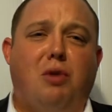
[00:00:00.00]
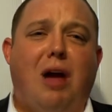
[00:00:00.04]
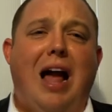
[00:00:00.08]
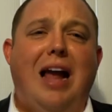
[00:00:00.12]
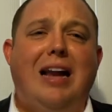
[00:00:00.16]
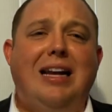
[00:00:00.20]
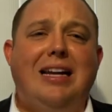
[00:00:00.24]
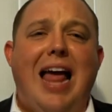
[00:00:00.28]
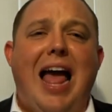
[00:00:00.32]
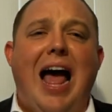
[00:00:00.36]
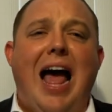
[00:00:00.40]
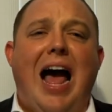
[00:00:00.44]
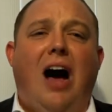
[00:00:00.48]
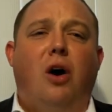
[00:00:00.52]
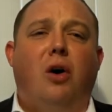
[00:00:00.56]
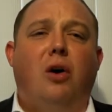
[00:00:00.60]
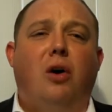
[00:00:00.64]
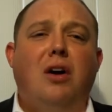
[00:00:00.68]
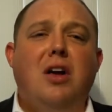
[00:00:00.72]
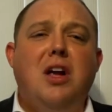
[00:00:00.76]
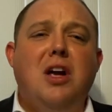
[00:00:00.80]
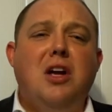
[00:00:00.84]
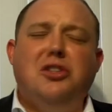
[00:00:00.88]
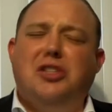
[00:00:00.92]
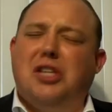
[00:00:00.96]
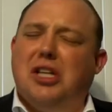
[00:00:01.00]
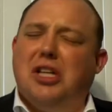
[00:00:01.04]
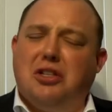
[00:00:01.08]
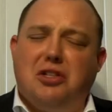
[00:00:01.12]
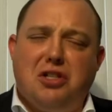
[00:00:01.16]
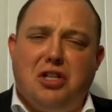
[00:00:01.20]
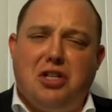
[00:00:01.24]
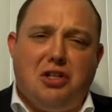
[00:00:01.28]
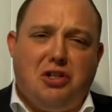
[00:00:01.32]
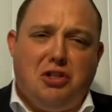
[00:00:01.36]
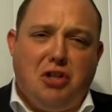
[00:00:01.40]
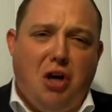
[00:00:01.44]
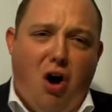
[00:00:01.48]
right now
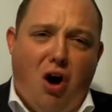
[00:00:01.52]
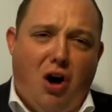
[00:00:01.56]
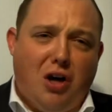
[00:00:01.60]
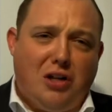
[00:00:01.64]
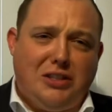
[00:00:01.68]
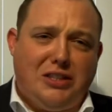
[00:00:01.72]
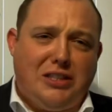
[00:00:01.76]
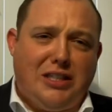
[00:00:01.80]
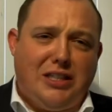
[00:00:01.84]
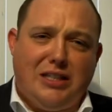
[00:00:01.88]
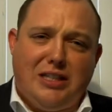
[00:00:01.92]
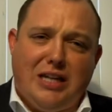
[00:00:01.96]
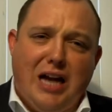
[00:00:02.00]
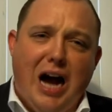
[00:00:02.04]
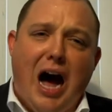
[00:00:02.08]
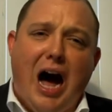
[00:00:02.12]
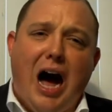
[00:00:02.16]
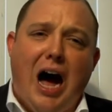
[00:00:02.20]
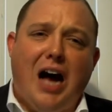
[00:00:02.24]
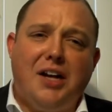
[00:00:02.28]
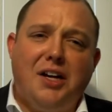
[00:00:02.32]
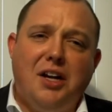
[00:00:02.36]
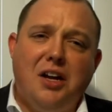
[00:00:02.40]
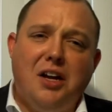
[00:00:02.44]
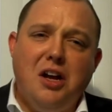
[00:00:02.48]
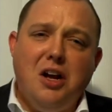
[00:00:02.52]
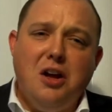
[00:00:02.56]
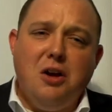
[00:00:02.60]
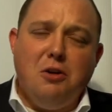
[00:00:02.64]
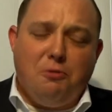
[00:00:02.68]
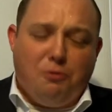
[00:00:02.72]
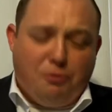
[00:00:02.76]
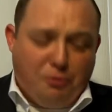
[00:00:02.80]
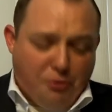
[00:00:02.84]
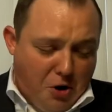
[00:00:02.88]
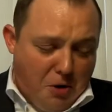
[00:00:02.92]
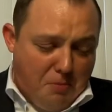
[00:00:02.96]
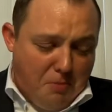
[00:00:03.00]
just to talk to God
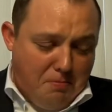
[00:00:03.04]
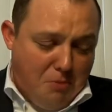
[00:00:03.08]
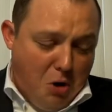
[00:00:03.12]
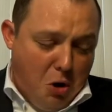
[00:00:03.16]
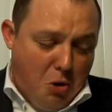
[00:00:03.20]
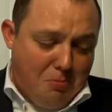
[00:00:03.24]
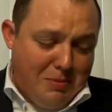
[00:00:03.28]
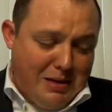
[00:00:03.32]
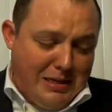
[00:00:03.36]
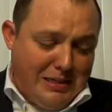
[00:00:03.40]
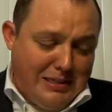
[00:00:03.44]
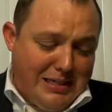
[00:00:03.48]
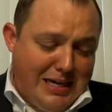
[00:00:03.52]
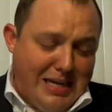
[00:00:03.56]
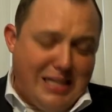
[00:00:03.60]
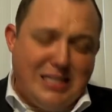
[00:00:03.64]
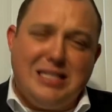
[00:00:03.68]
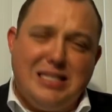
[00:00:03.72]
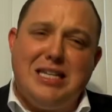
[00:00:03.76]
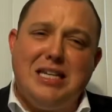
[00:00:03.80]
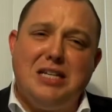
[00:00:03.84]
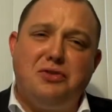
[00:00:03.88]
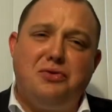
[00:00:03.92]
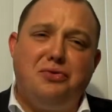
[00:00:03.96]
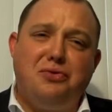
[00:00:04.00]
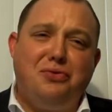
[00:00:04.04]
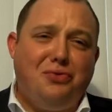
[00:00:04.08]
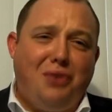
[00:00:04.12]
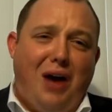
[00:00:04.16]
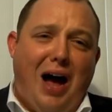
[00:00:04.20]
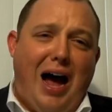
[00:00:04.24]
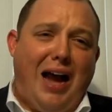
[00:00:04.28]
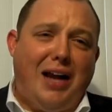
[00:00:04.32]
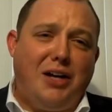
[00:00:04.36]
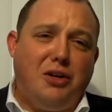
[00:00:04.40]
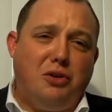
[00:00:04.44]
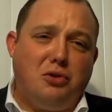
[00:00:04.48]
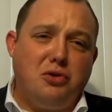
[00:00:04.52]
for a moment as this
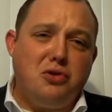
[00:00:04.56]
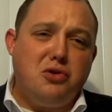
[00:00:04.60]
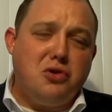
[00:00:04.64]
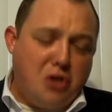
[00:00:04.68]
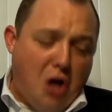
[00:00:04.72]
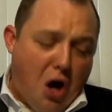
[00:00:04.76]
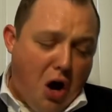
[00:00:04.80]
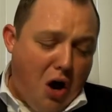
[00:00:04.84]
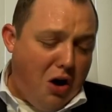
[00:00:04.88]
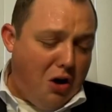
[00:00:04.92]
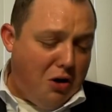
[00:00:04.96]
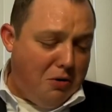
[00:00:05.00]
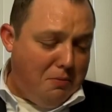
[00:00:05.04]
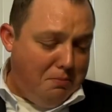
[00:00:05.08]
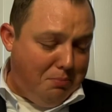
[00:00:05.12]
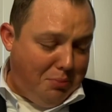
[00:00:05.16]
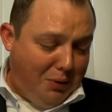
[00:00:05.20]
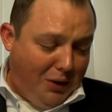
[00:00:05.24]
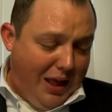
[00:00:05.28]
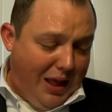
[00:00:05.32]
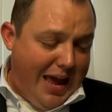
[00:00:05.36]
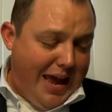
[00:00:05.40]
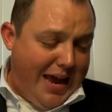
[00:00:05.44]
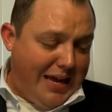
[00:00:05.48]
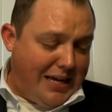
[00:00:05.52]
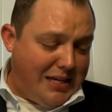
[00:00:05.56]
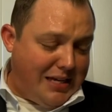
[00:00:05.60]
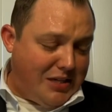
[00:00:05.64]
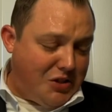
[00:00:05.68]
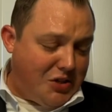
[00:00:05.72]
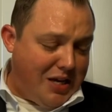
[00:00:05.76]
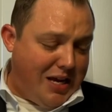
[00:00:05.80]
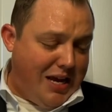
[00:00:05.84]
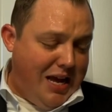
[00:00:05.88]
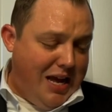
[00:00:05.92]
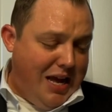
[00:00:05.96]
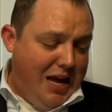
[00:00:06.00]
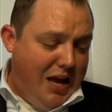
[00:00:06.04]
final song
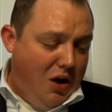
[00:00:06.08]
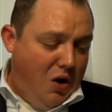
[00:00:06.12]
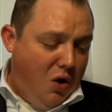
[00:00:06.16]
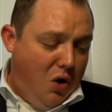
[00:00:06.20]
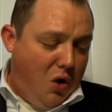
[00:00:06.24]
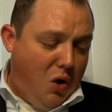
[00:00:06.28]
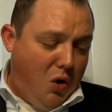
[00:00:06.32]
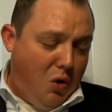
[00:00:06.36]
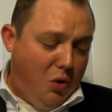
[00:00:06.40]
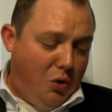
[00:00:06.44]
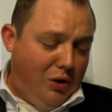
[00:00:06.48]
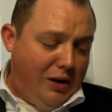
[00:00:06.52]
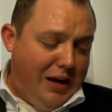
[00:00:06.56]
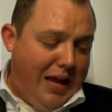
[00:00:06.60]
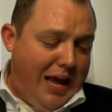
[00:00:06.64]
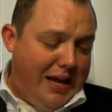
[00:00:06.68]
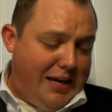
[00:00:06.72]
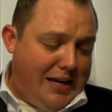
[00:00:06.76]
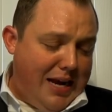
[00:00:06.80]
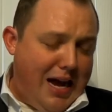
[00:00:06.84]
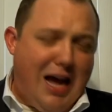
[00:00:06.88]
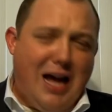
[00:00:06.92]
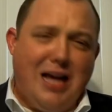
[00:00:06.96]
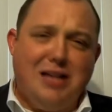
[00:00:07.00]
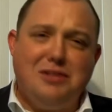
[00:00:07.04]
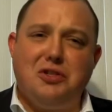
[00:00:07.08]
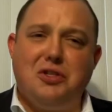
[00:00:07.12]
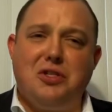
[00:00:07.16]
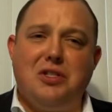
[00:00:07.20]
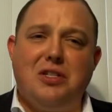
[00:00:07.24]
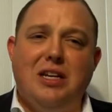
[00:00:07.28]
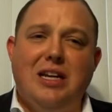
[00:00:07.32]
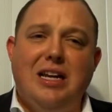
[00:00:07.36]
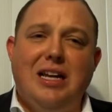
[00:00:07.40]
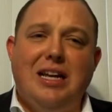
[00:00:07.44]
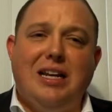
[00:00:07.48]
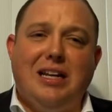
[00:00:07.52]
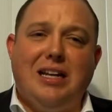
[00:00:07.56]
plays? Oh, let us